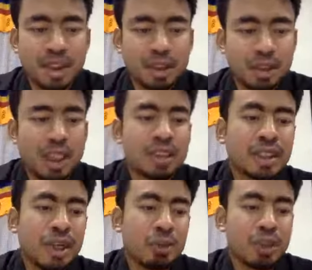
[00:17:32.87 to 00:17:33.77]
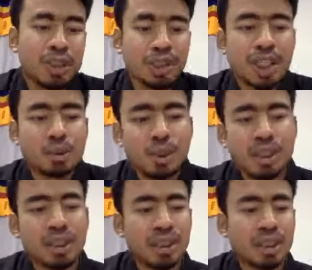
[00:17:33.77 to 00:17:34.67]
So that's how we decide
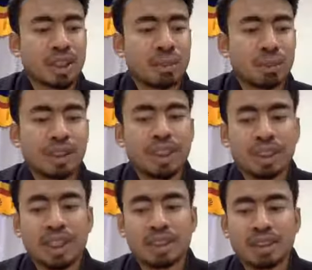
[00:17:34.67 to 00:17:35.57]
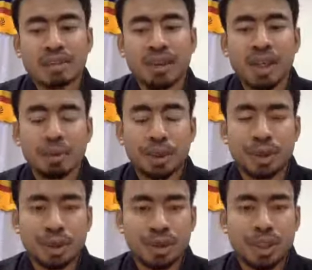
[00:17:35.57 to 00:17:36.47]
whether a component can survive
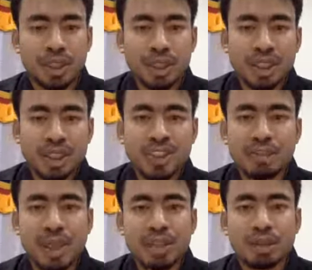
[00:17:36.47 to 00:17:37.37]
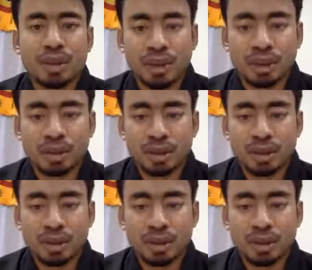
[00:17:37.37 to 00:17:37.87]
or in the space or not.